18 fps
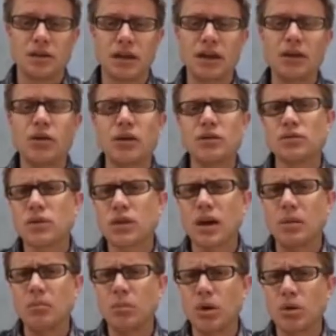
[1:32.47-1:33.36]
Likewise with
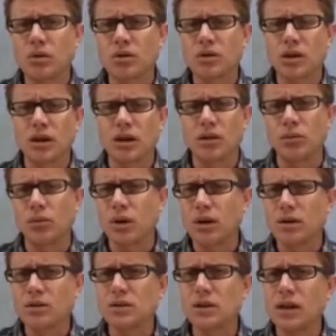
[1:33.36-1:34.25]
that motorcycle,
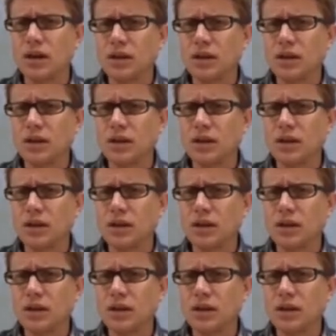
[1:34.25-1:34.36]
where is